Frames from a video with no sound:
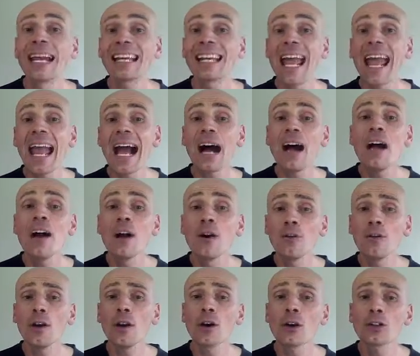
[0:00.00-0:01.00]
Care
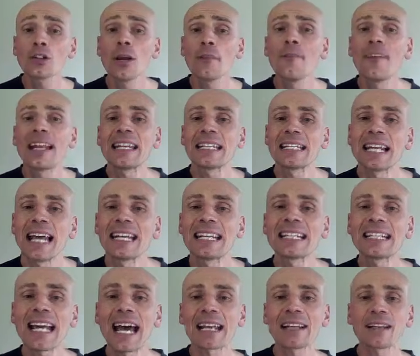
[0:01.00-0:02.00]
for long-term
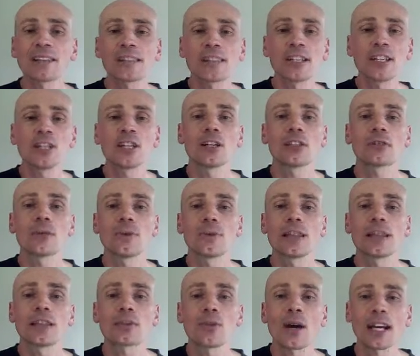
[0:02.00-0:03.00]
ventilated adults and children
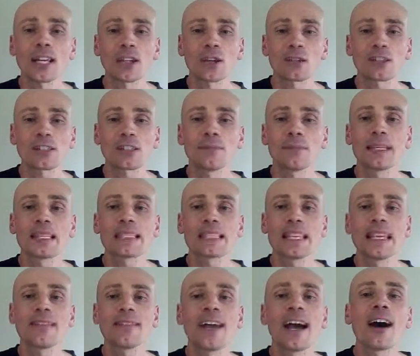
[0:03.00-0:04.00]
with
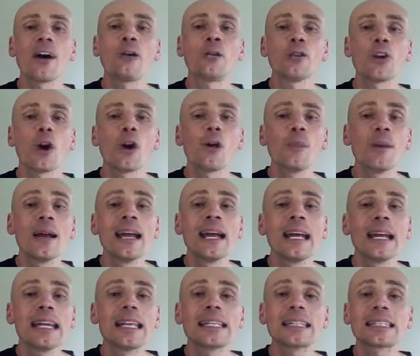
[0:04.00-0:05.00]
tracheostomies in their own home
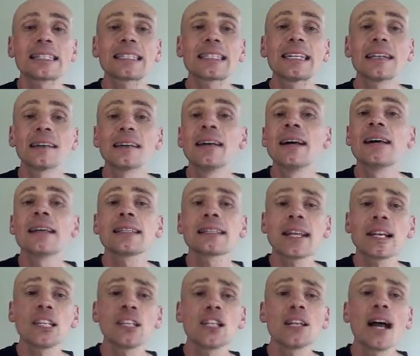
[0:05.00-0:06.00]
is still
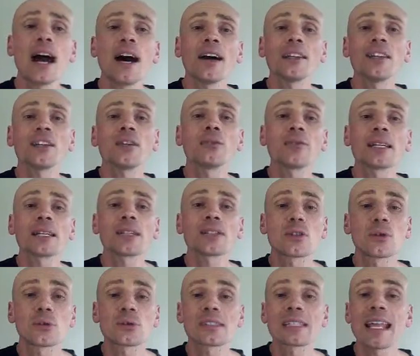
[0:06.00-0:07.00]
such an
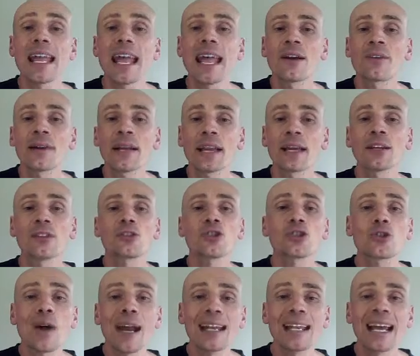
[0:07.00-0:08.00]
under-resourced area in
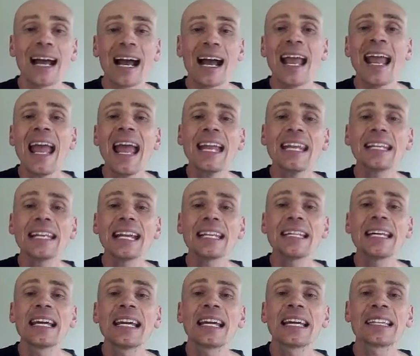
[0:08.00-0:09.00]
Australia and yet
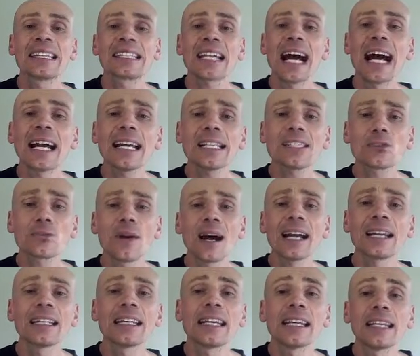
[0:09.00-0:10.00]
it ties
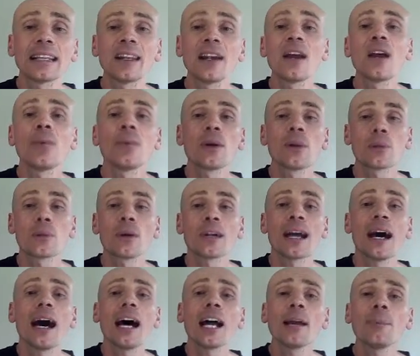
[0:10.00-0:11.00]
right in with
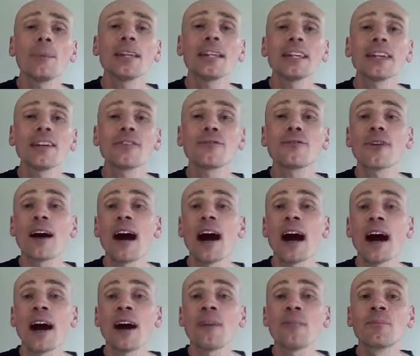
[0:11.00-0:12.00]
what I believe
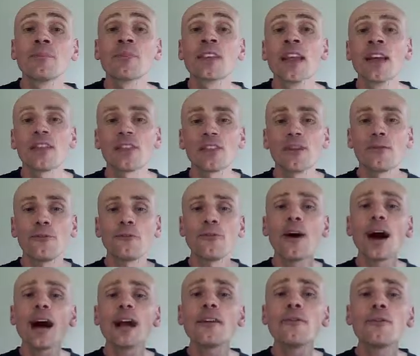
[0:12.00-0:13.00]
are the
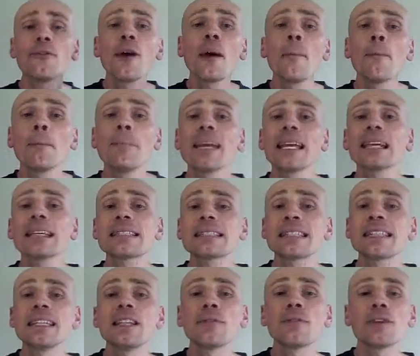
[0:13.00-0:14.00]
five biggest
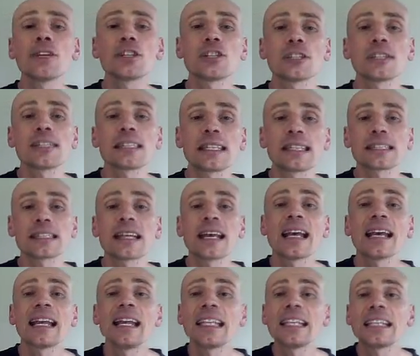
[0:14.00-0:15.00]
inefficiencies
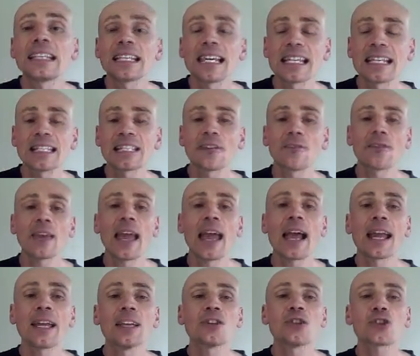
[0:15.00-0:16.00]
in intensive
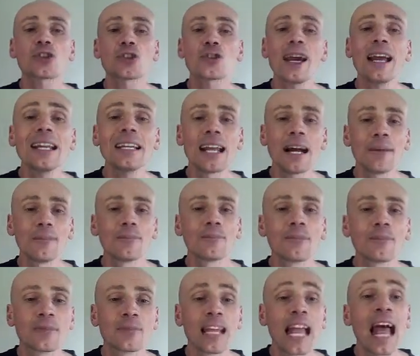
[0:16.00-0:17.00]
care in Australia.
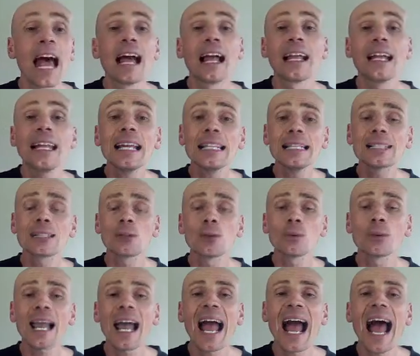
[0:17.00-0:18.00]
Let's
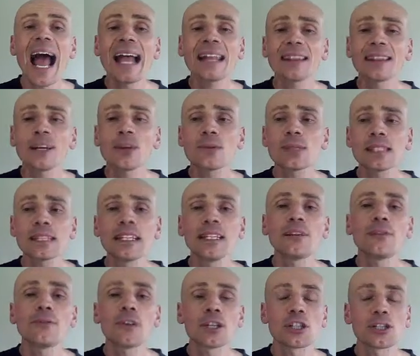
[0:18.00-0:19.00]
look at those
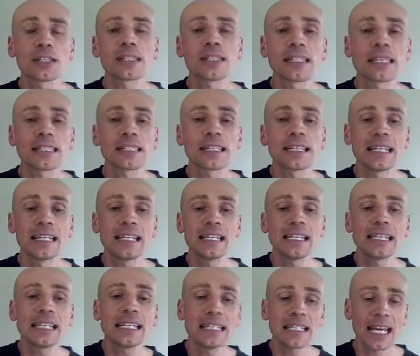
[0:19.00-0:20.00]
inefficiencies
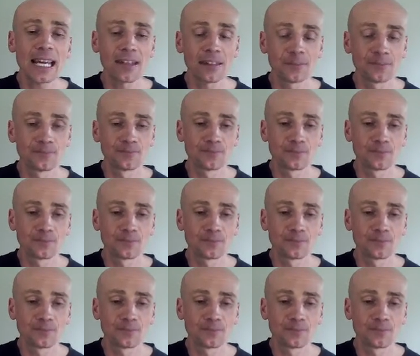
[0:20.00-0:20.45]
in detail.